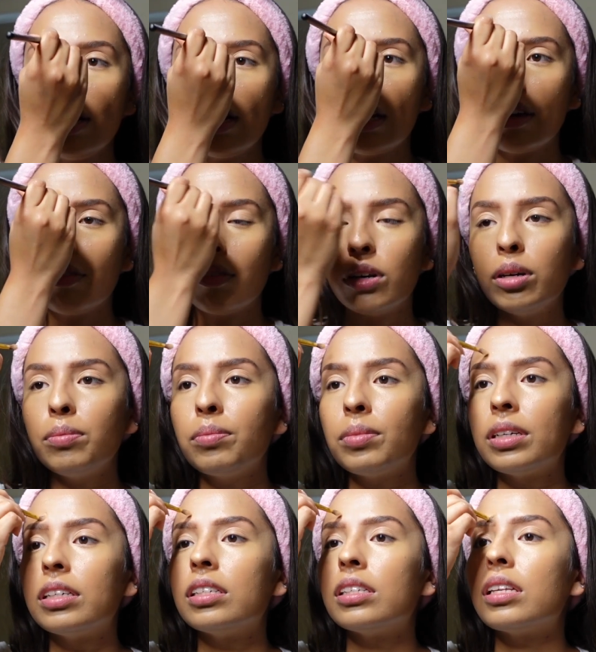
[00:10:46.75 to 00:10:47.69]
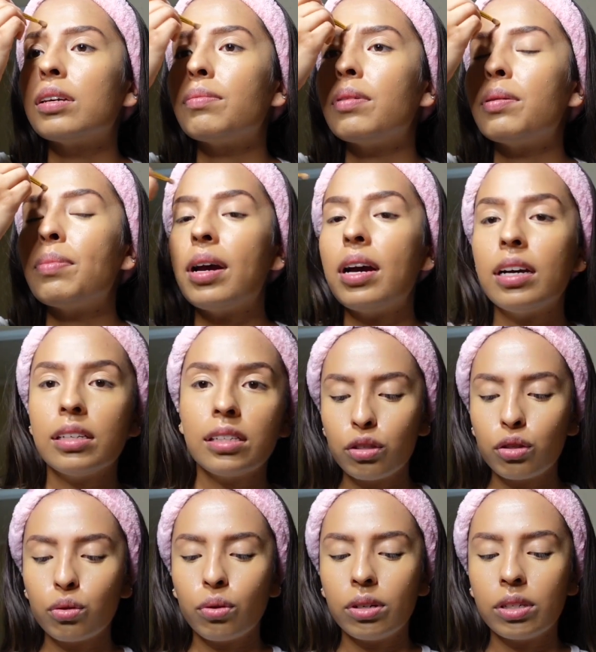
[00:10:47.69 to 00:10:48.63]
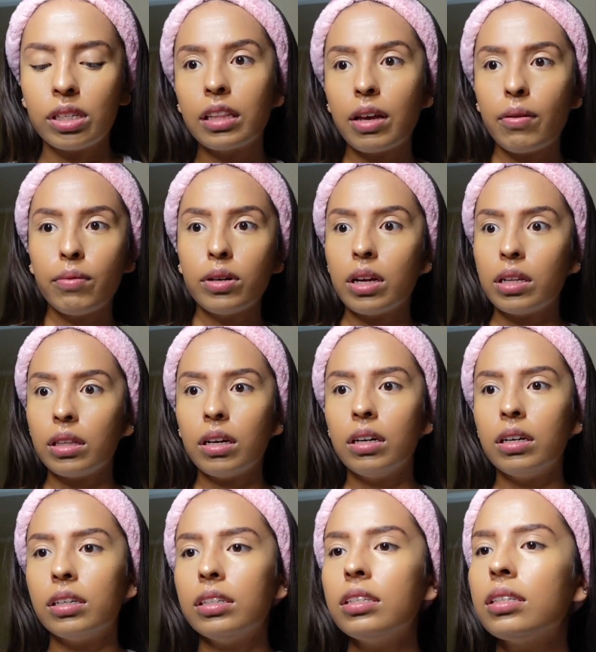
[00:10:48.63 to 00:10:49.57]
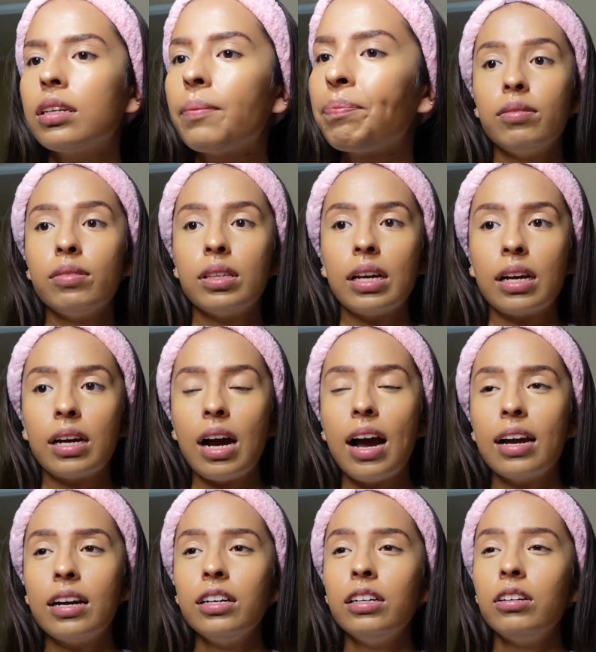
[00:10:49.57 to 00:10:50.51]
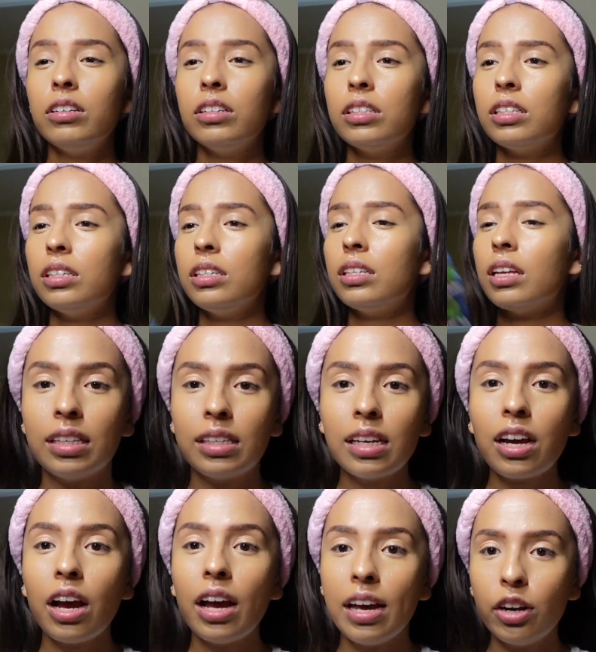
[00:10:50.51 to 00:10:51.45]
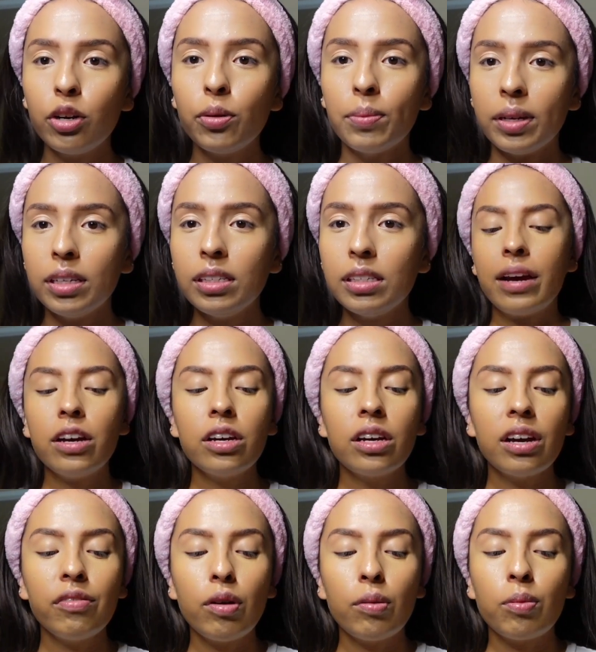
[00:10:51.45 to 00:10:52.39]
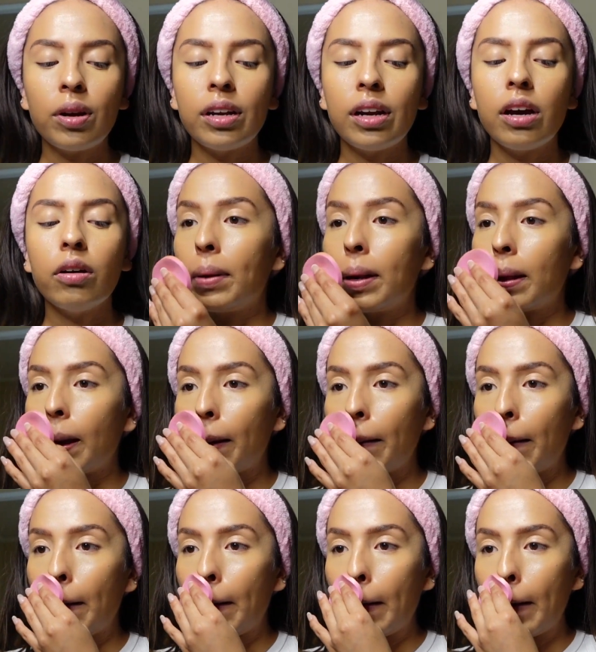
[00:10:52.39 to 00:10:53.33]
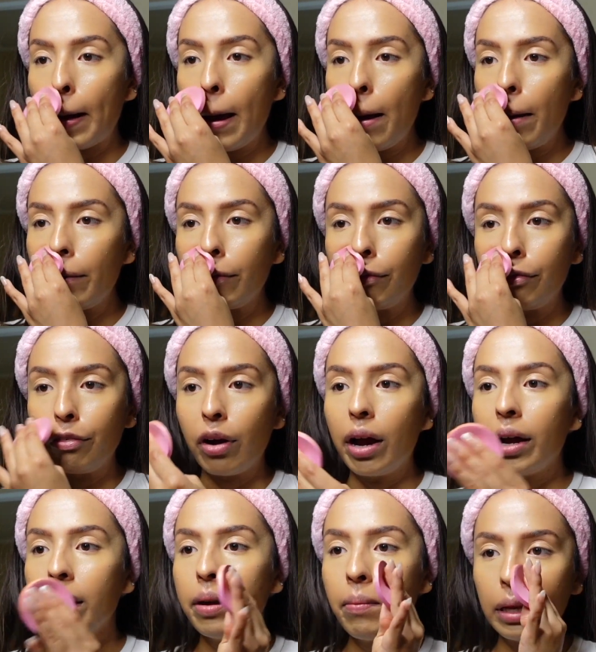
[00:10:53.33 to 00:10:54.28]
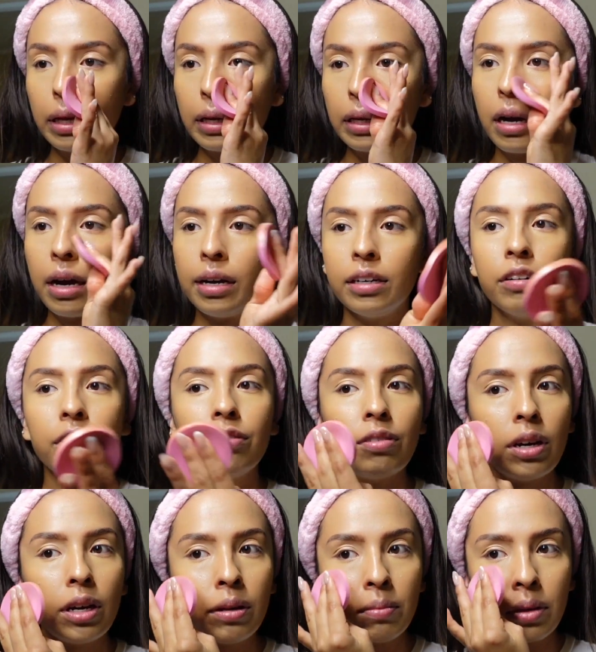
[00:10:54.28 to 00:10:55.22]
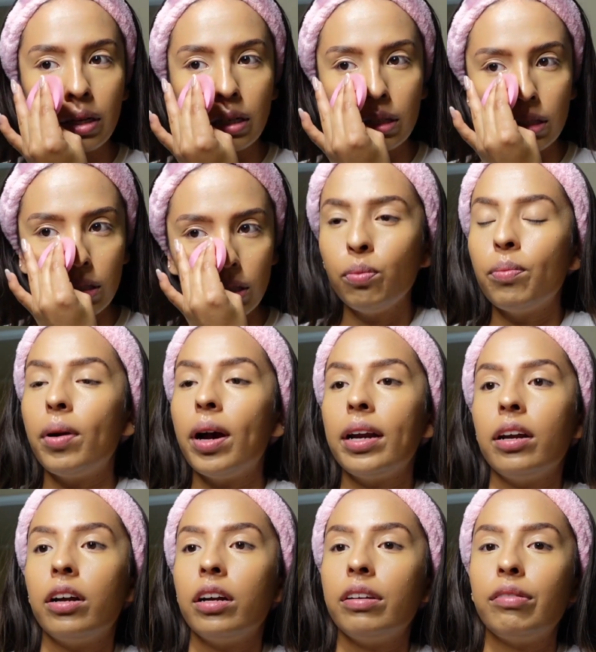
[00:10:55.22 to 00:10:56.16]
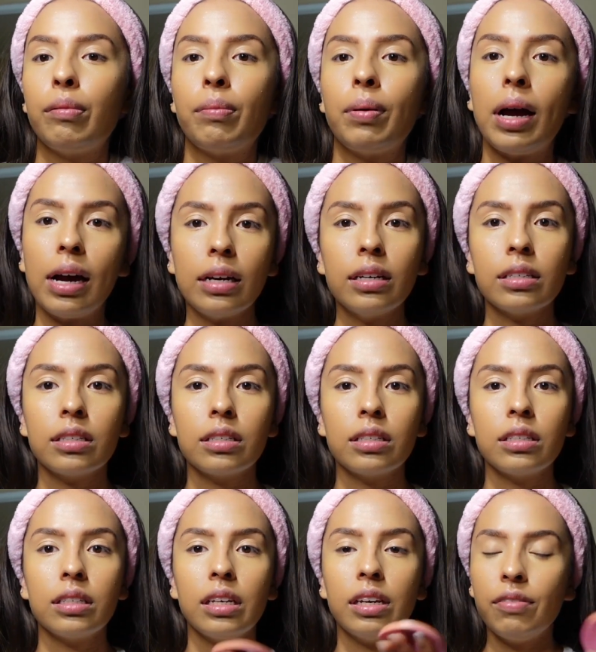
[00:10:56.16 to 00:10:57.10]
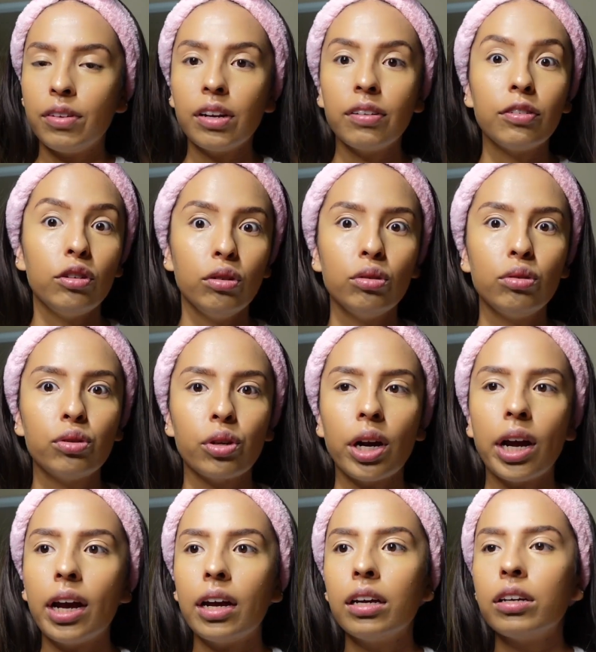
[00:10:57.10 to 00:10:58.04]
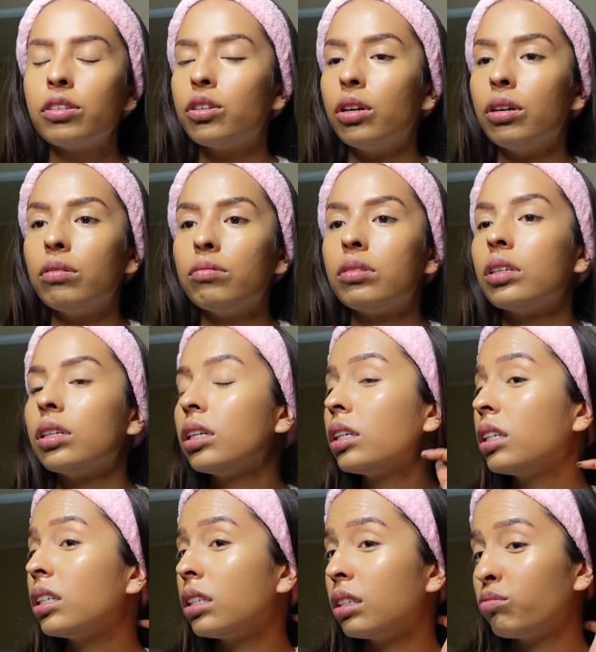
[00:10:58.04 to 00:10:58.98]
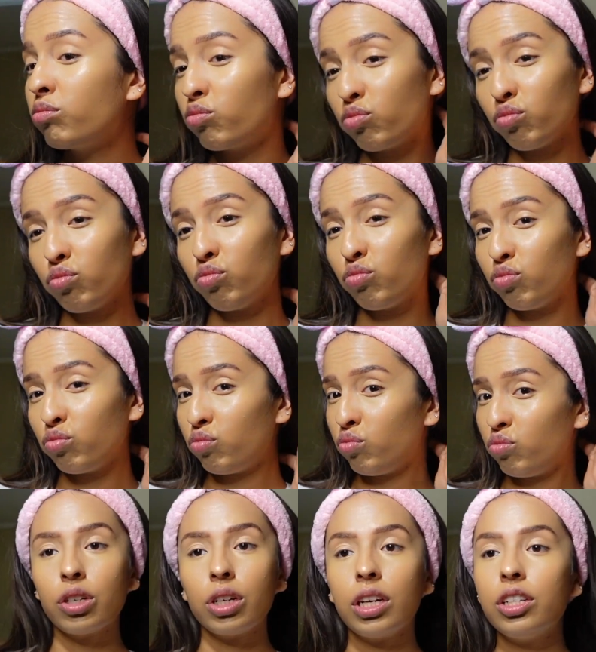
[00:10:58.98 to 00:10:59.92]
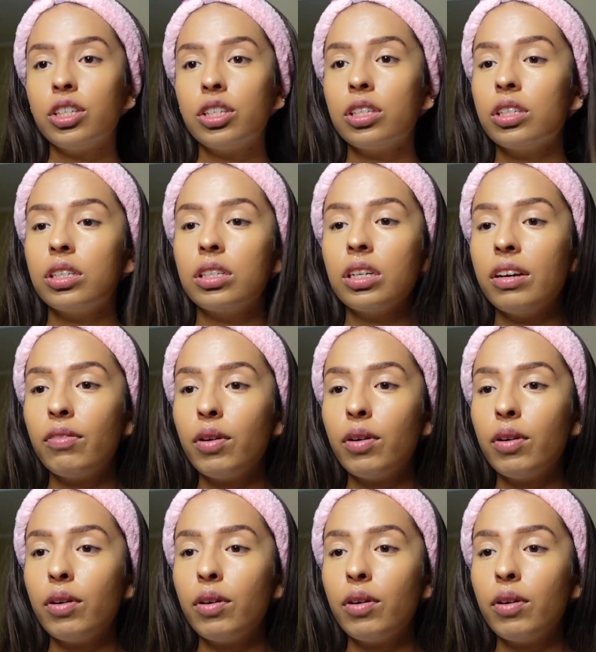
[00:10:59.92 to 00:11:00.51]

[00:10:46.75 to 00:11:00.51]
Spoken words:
to give up because like my past scores, like they were not the hottest. I was like, I could honestly, like, it's like a hit or miss. I could give up right now, be like not fine, like kind of fine, because you might not even pass even if you do try. So I was like, should I just give